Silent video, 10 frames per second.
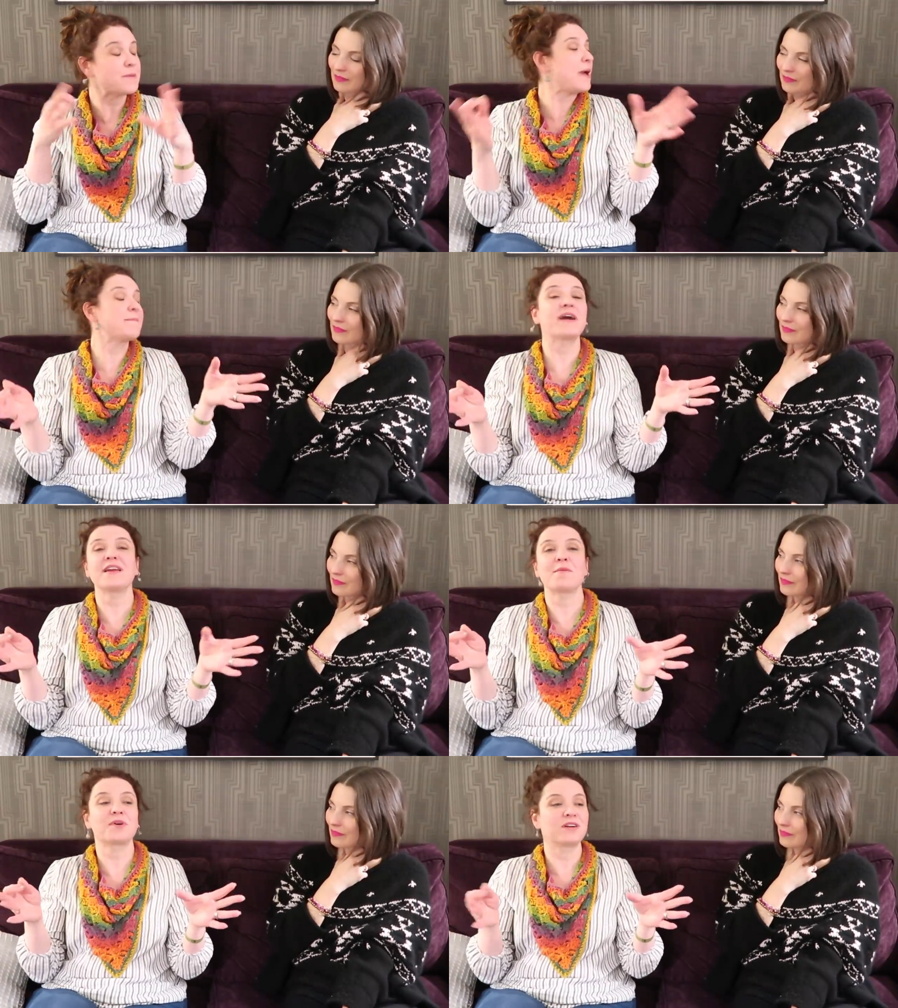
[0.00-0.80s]
Speaker 1: like paint by
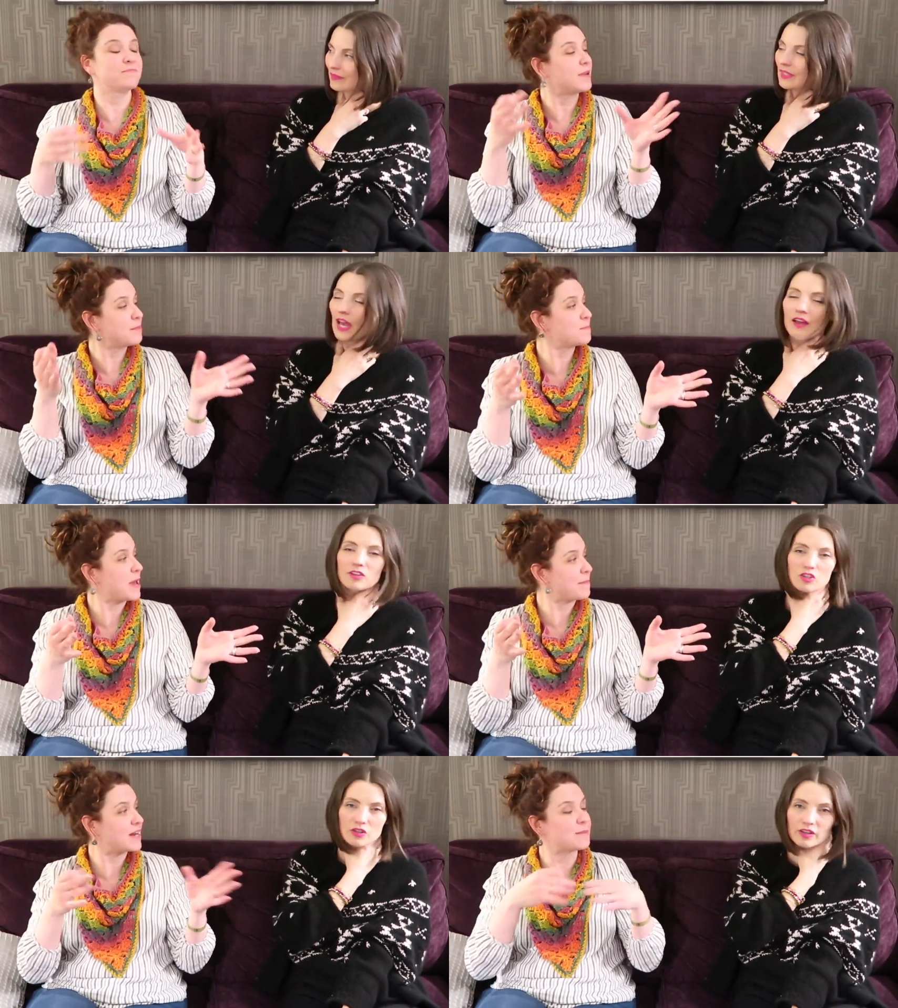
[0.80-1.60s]
number, maybe yeah,
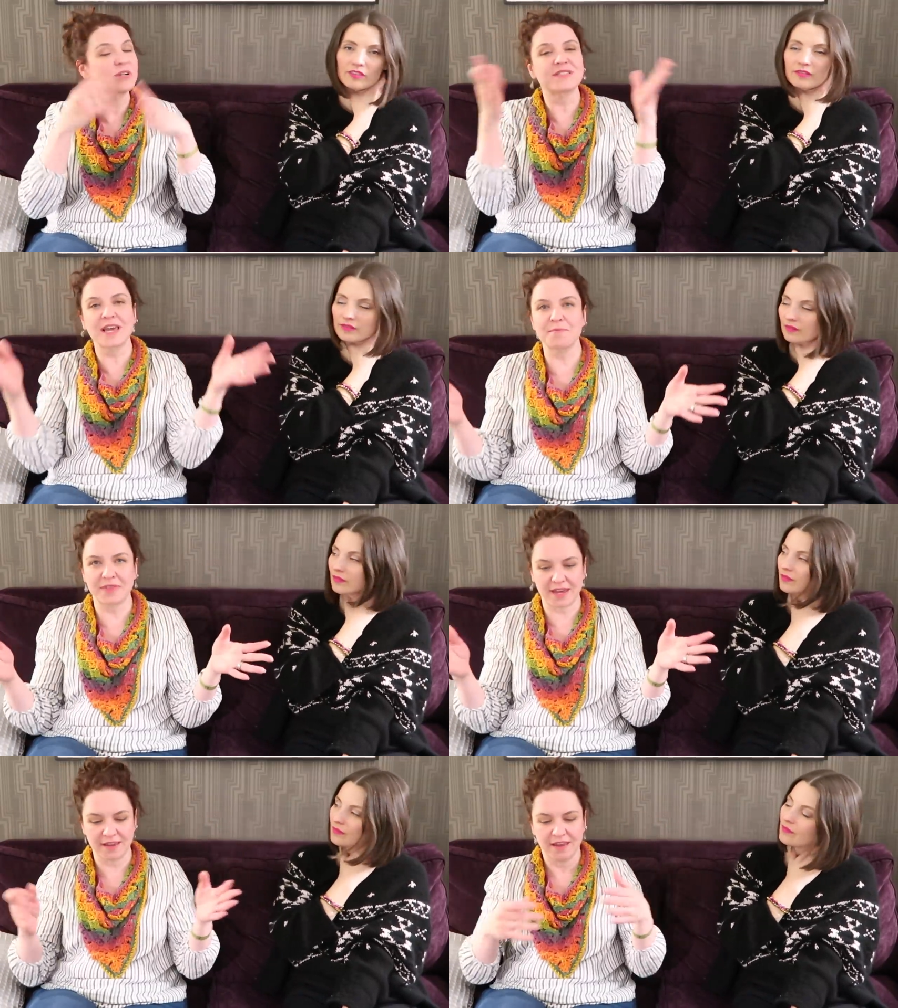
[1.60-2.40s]
paint sure. by number, same
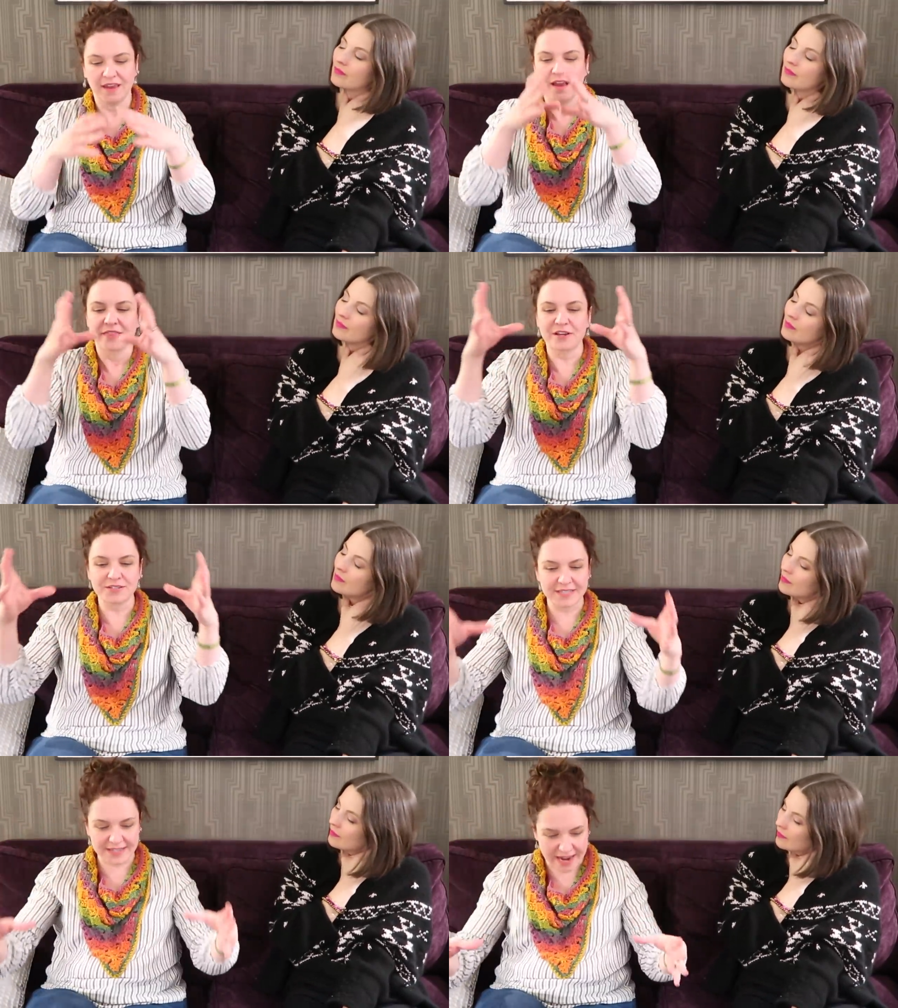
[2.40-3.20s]
thing.
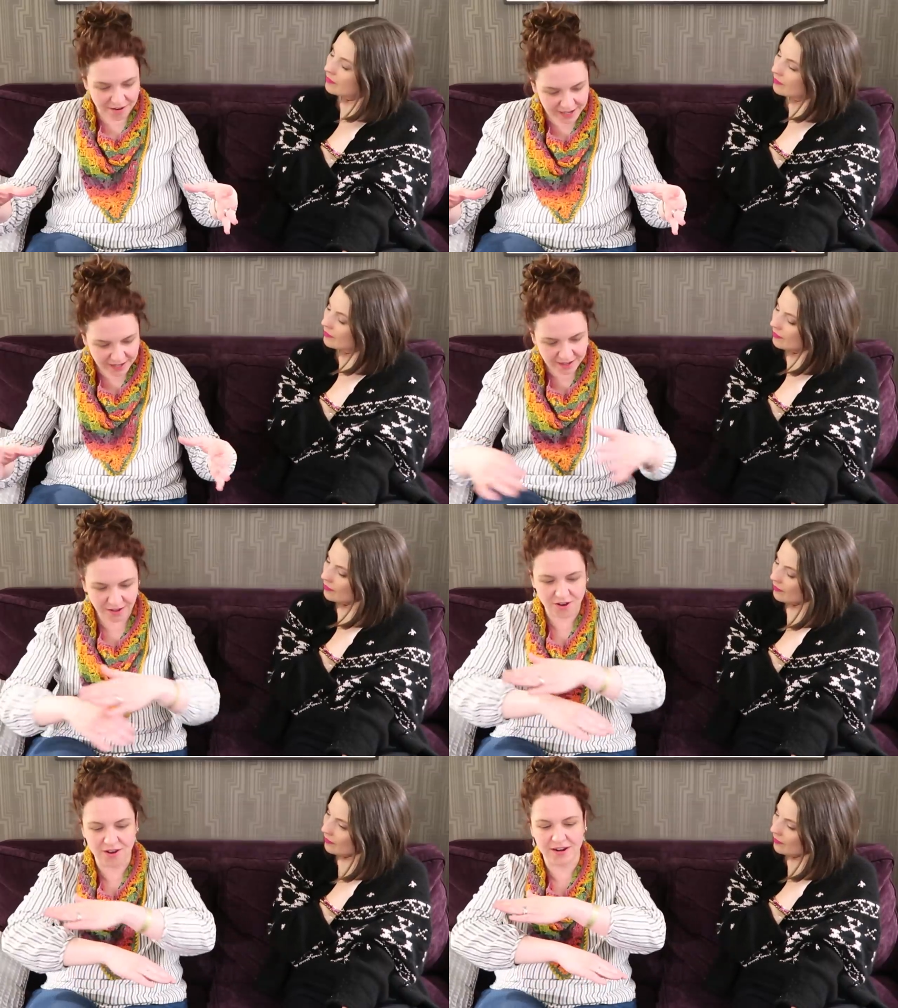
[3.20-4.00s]
There's this
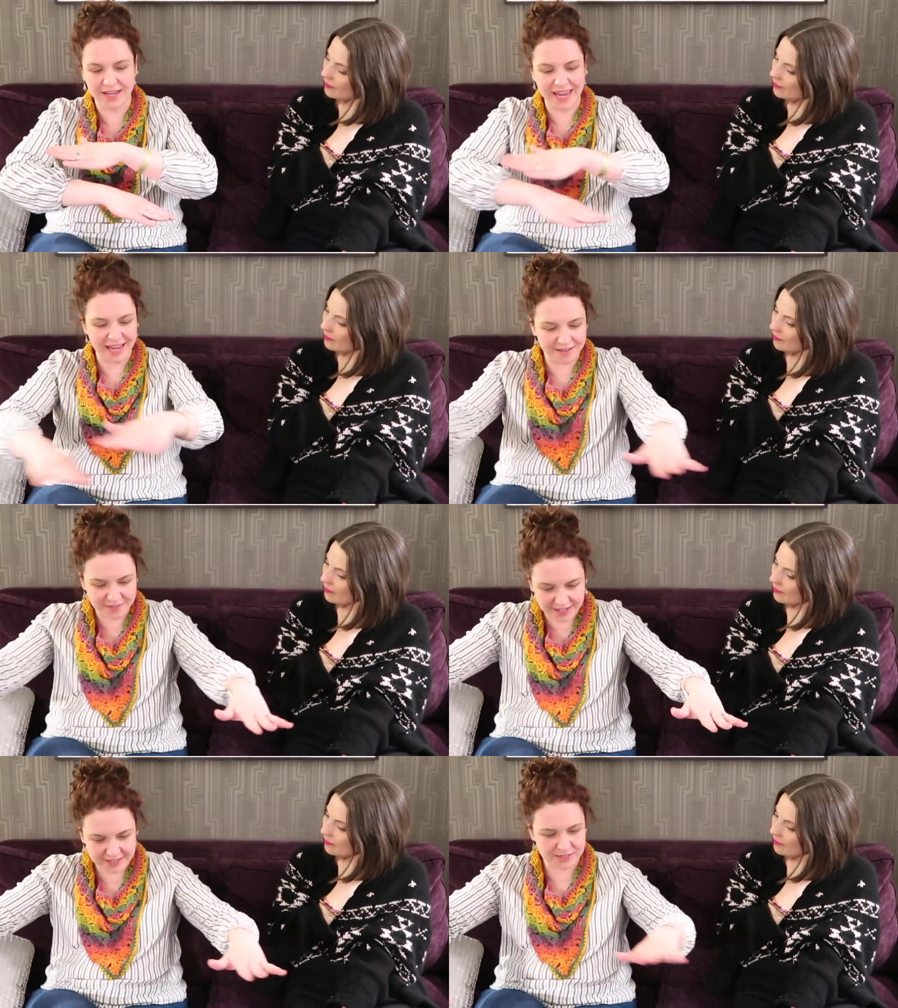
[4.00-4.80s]
area on a
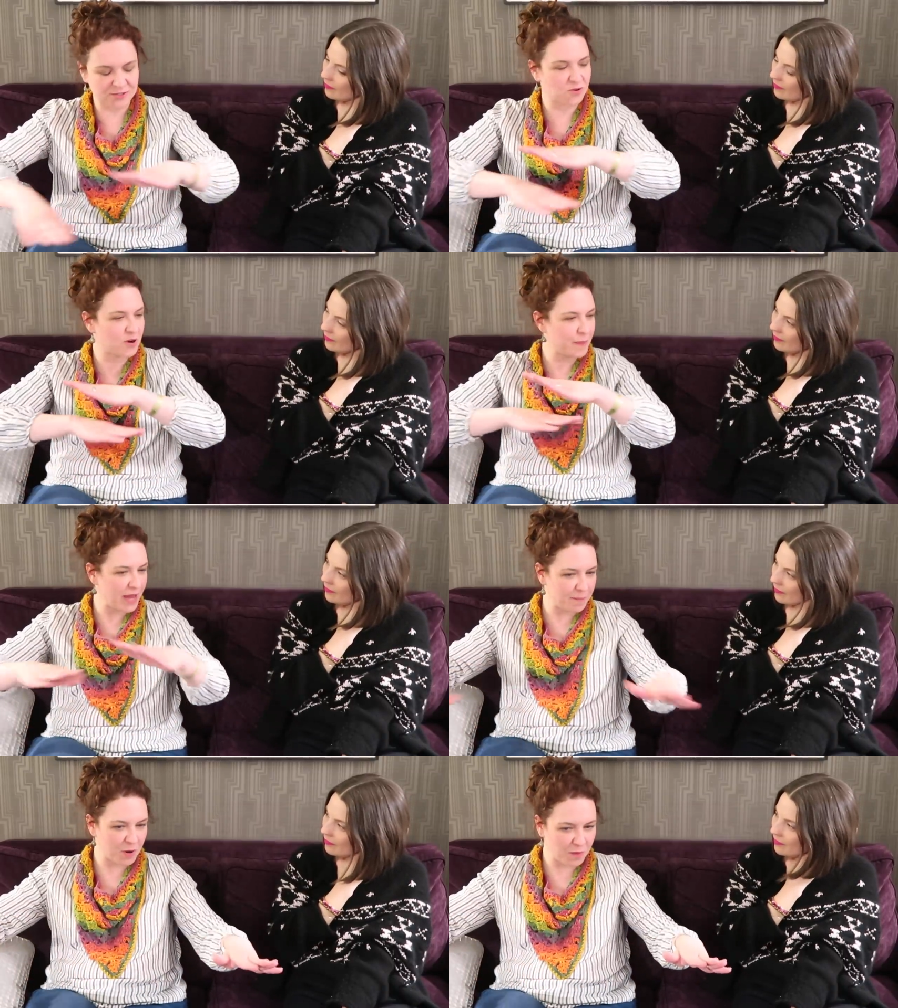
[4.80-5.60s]
canvas or a
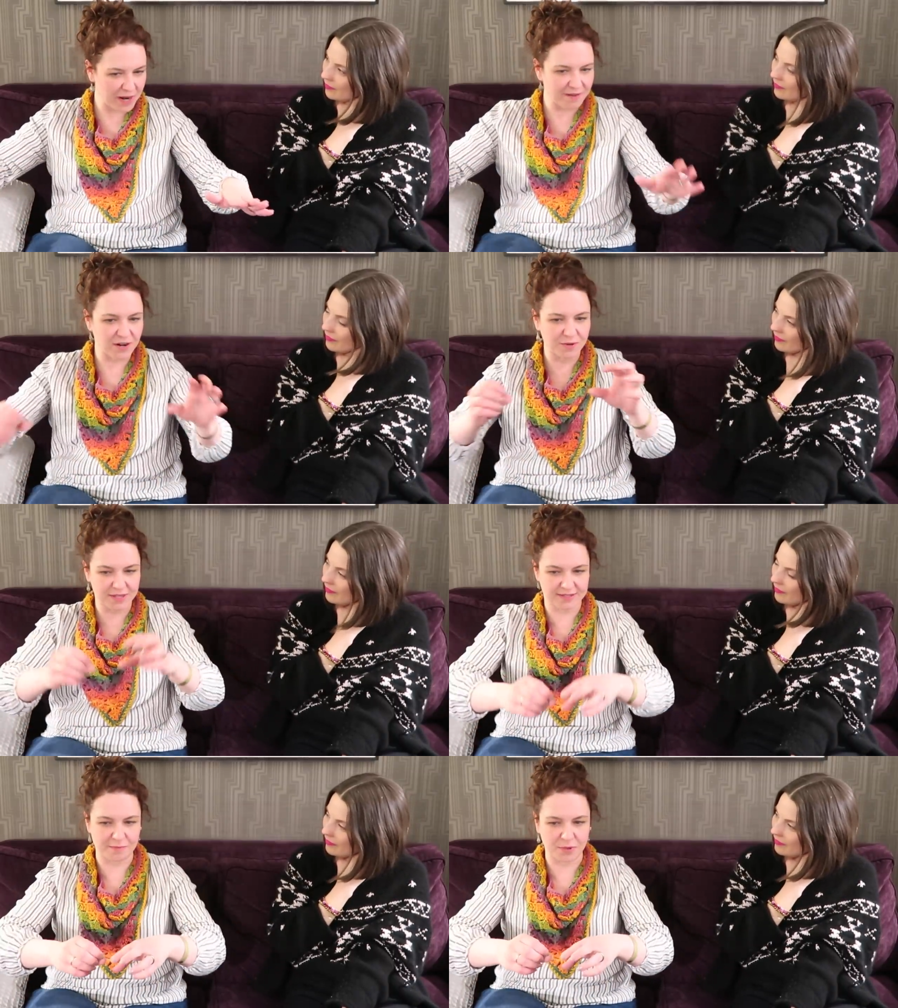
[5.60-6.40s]
paper, whatever,
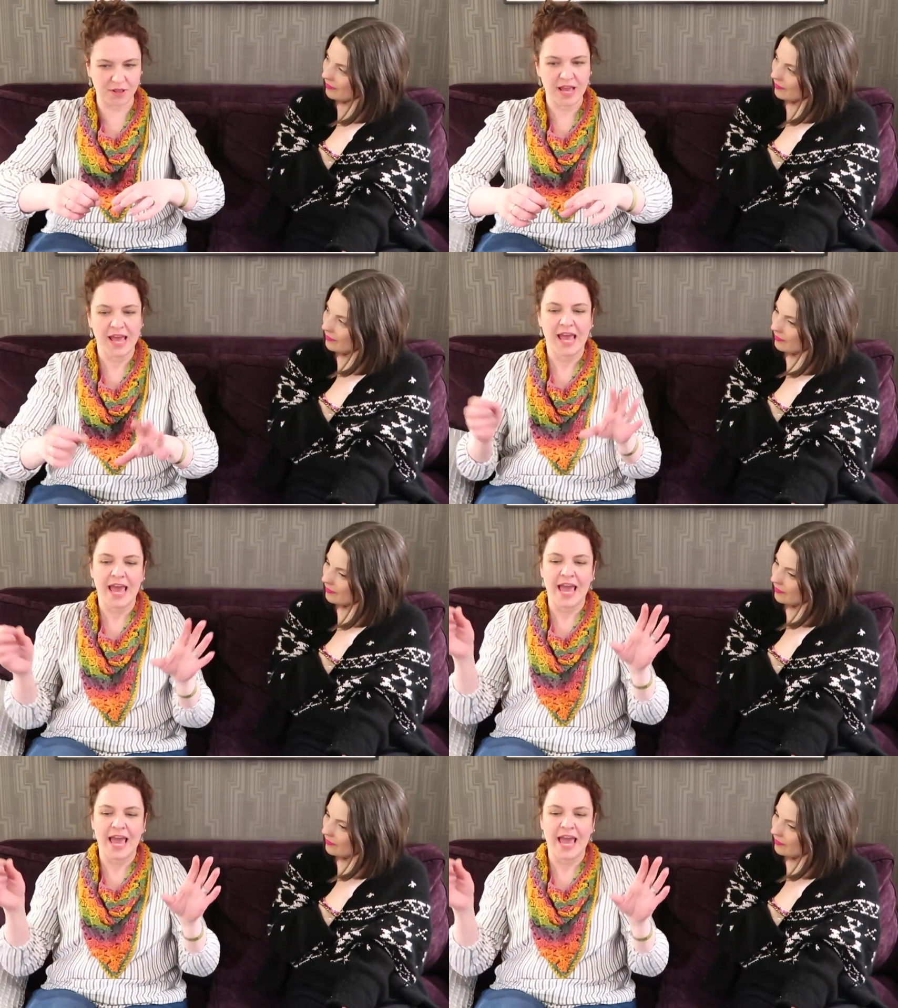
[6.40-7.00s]
with a symbol, mm-hmm.